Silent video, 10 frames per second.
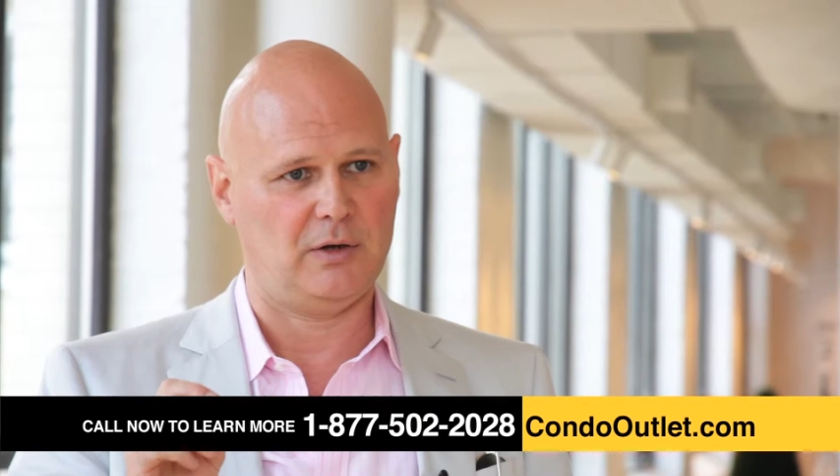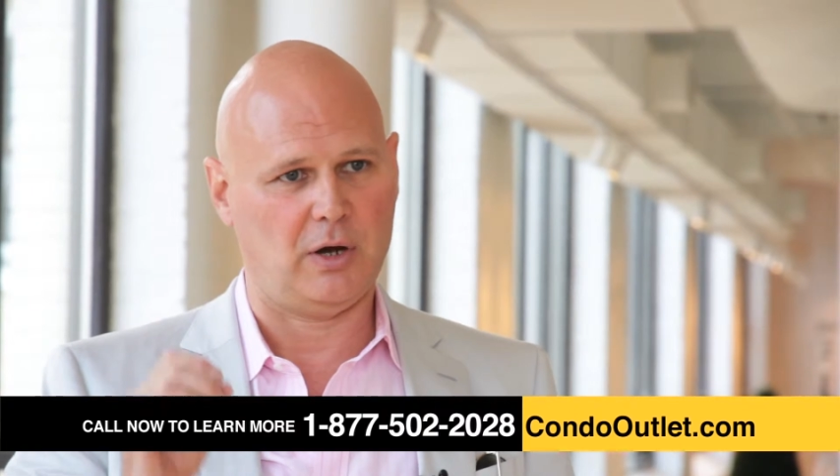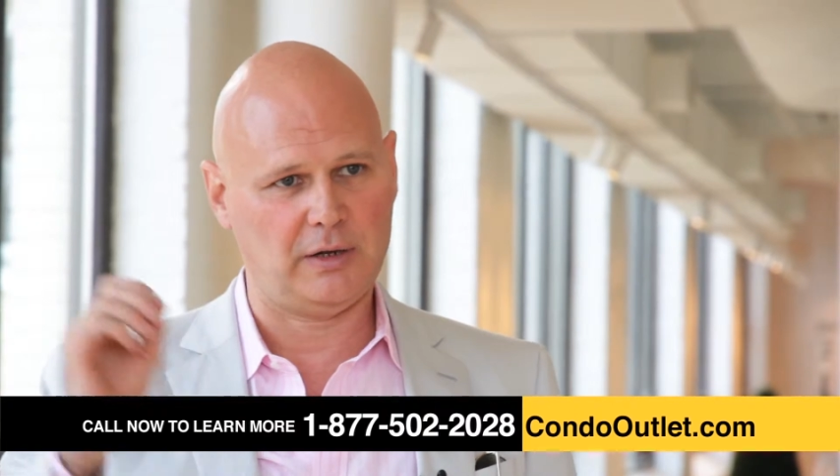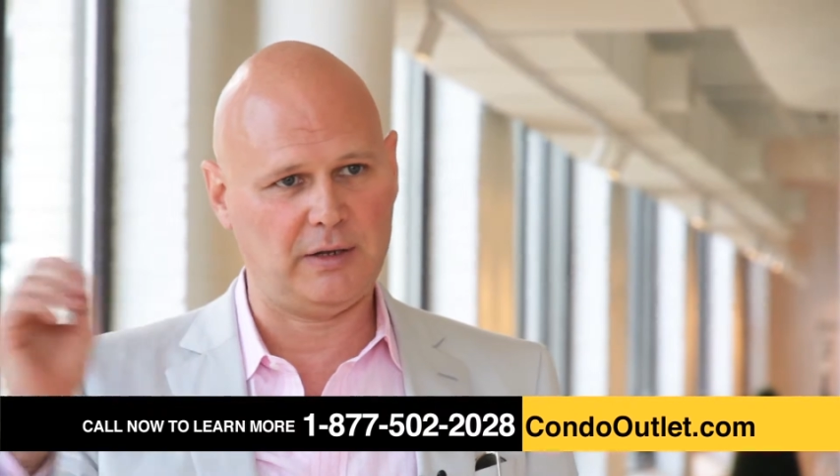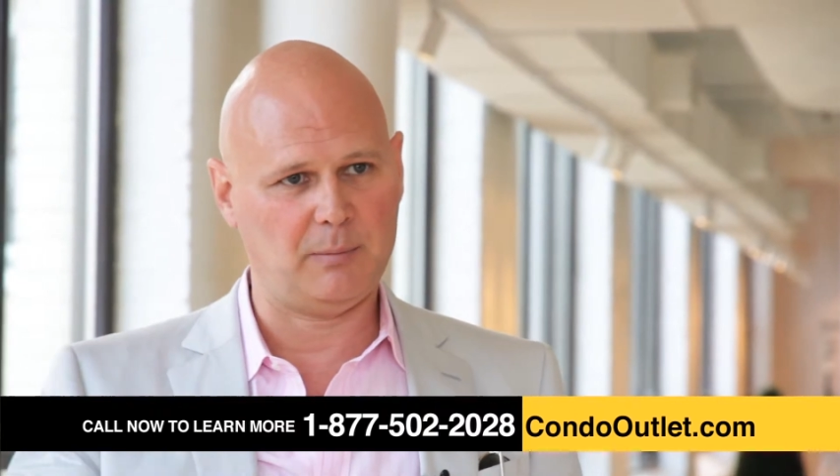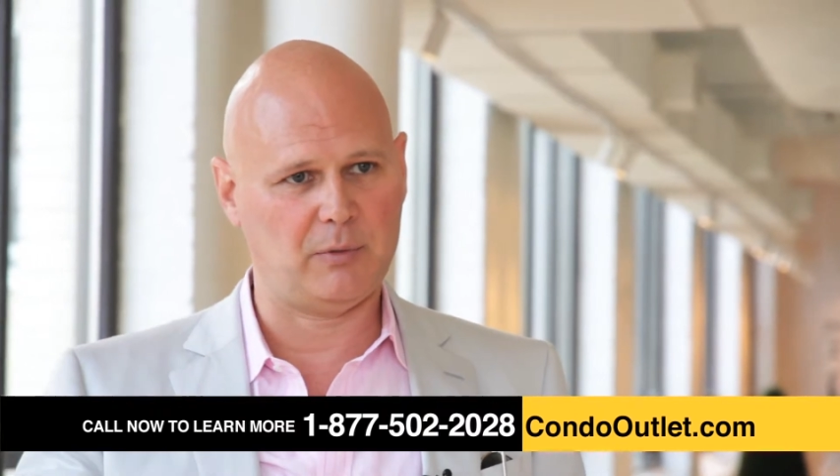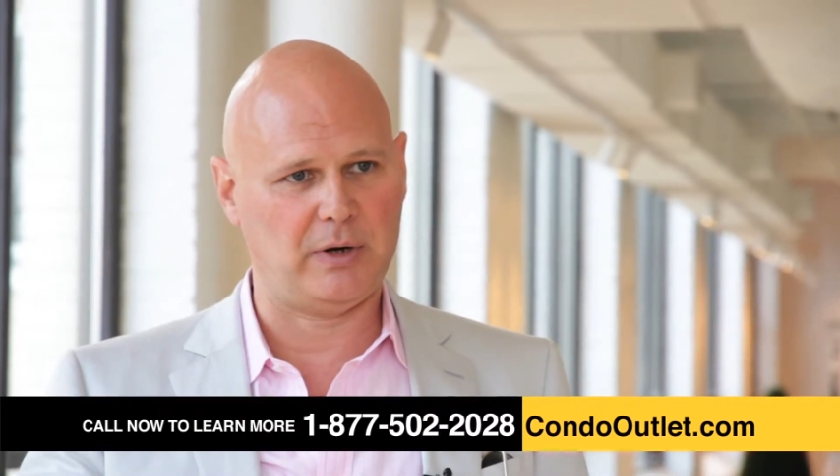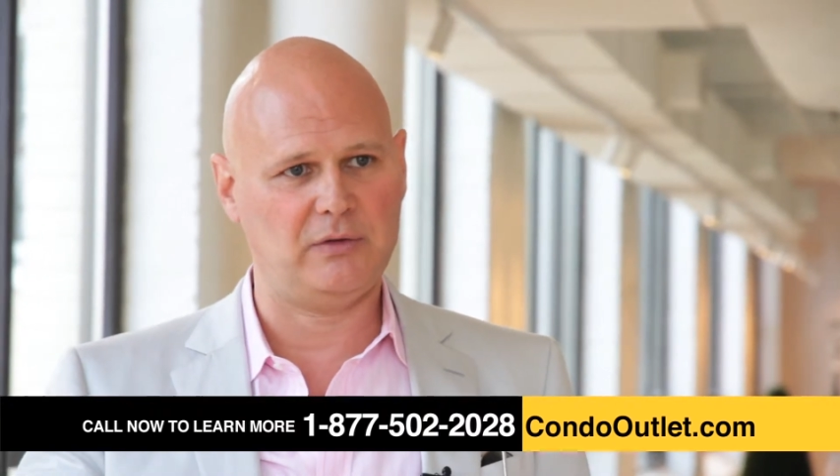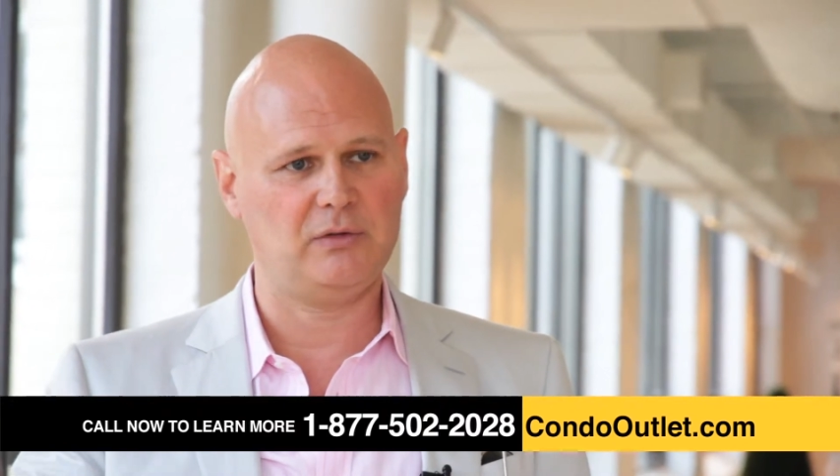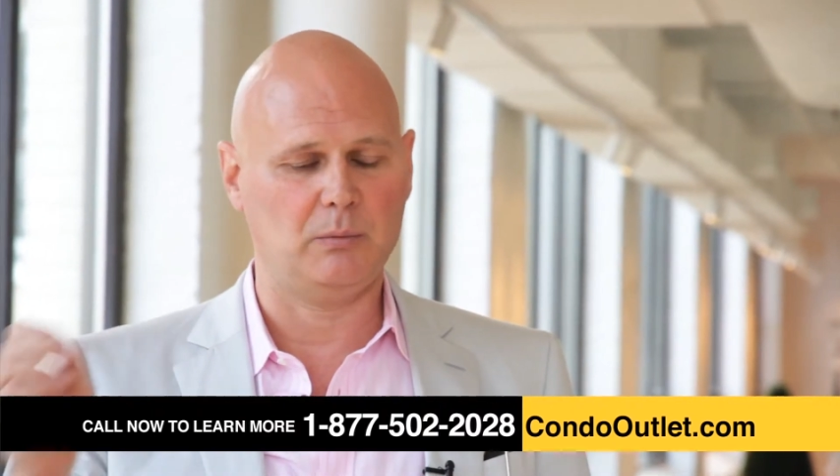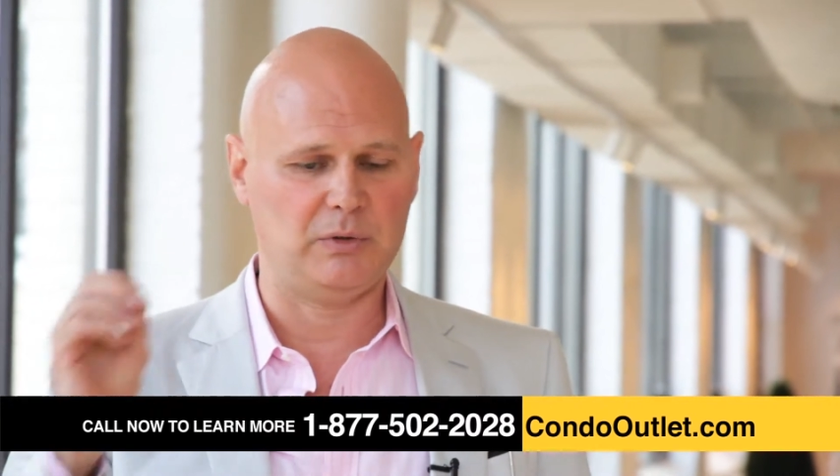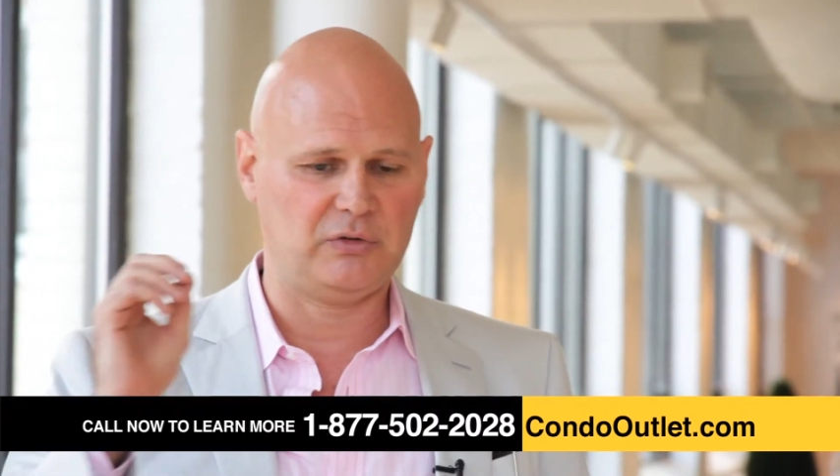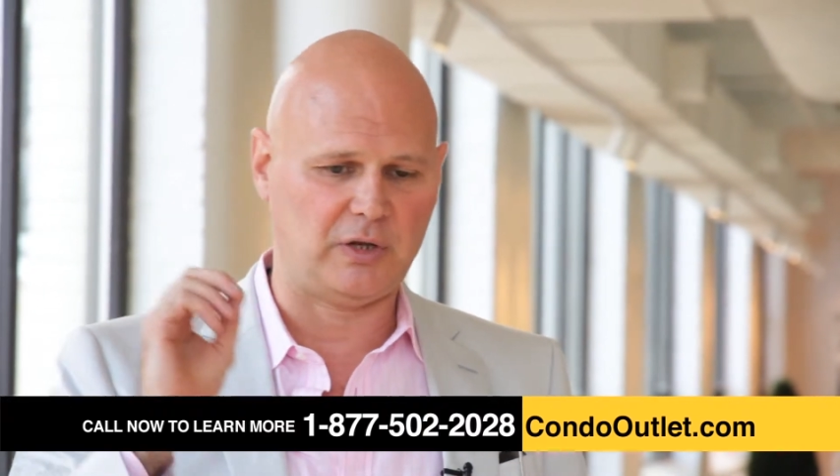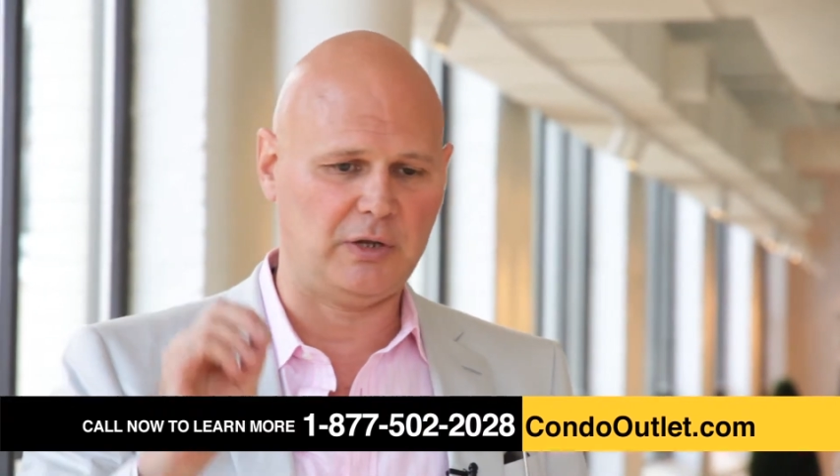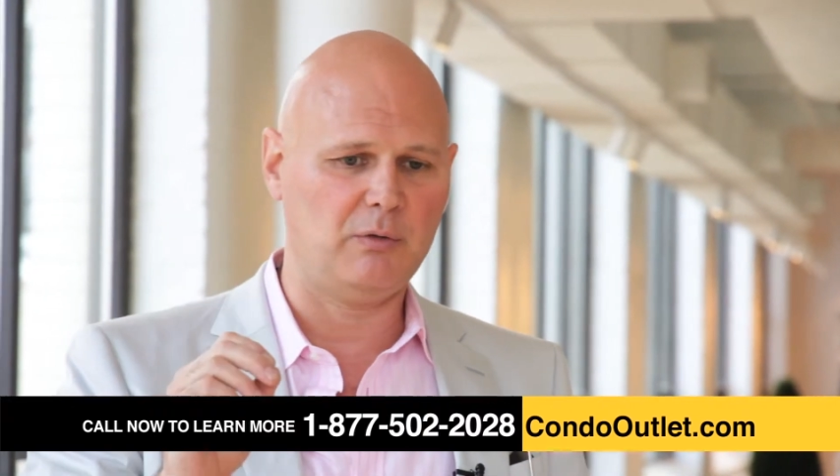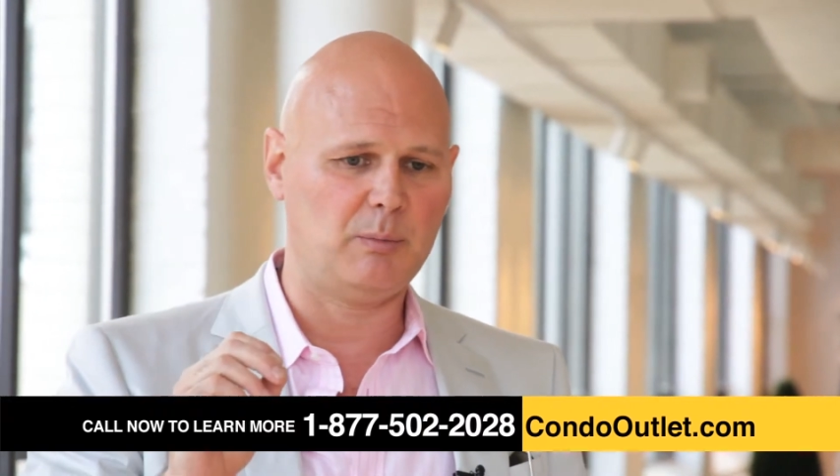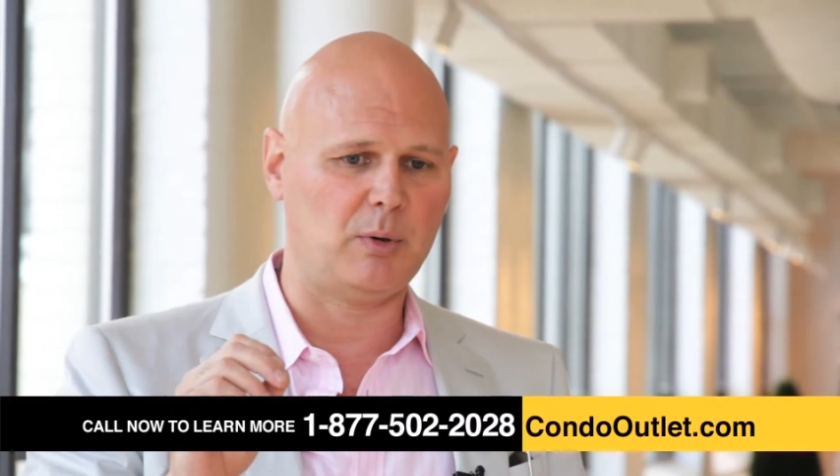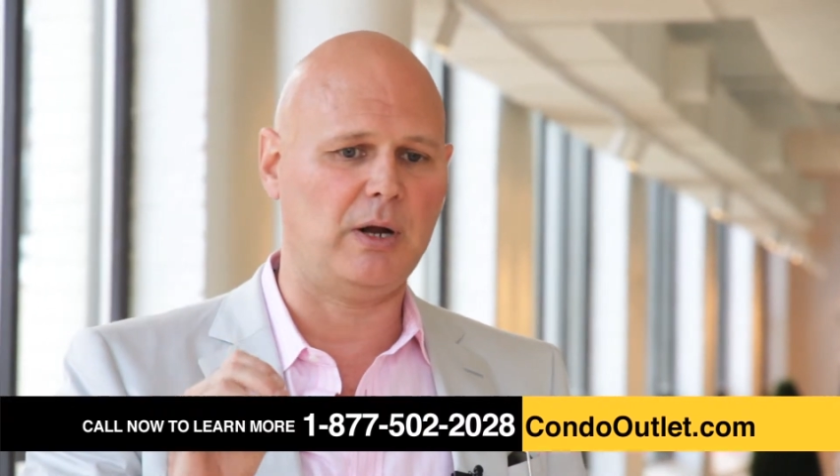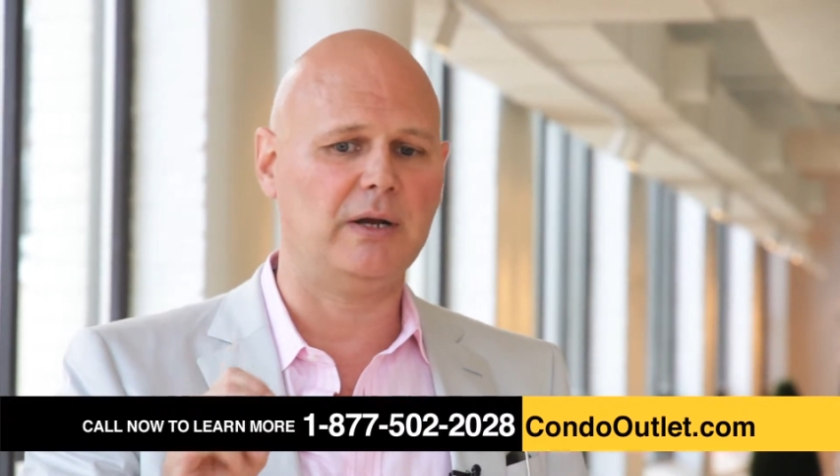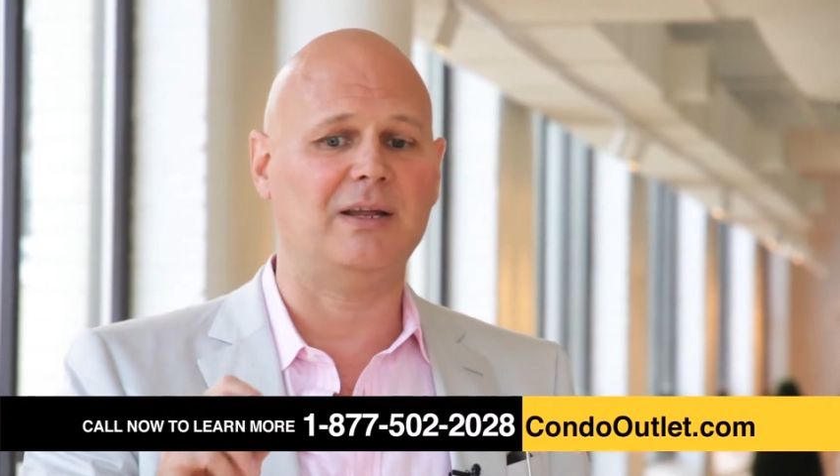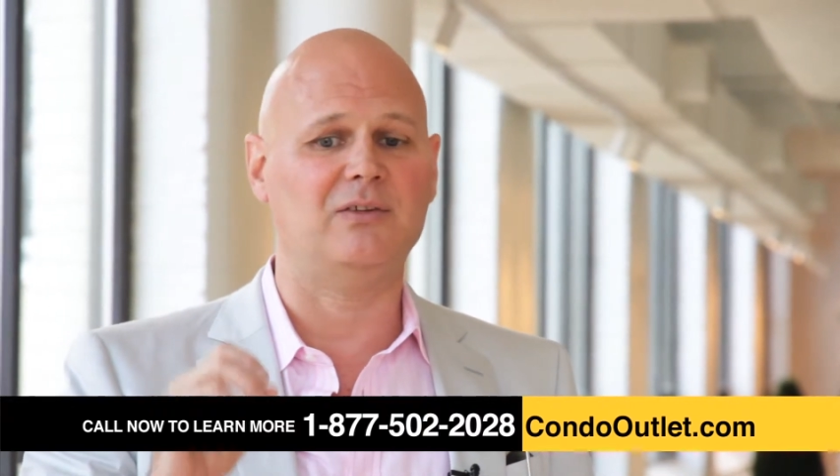not on the upgrades. We sell you a product,